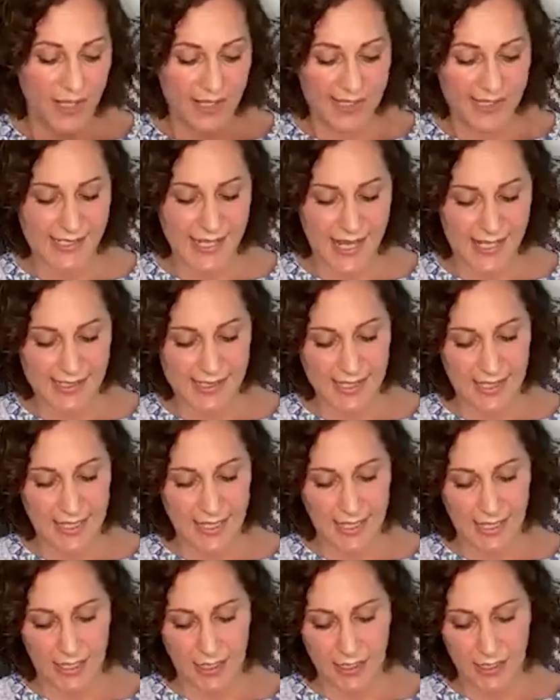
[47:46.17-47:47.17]
it says
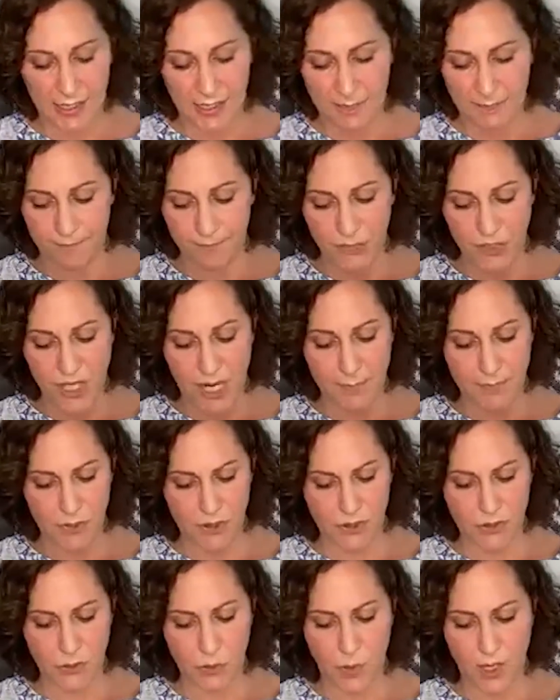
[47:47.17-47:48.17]
in
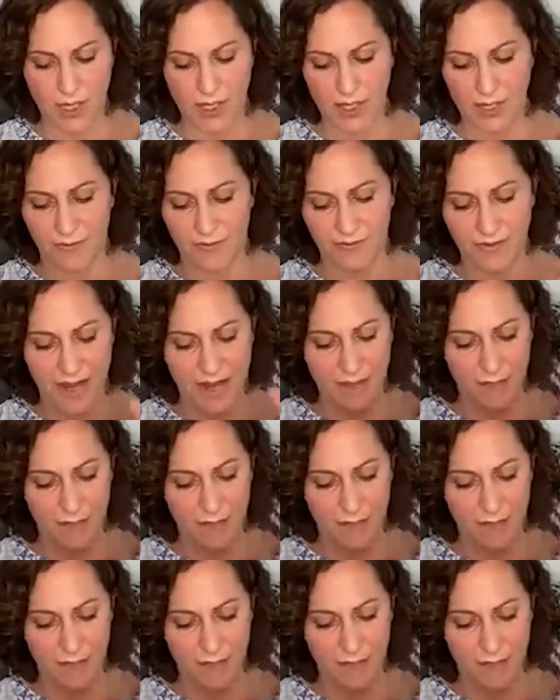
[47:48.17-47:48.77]
chapter 25,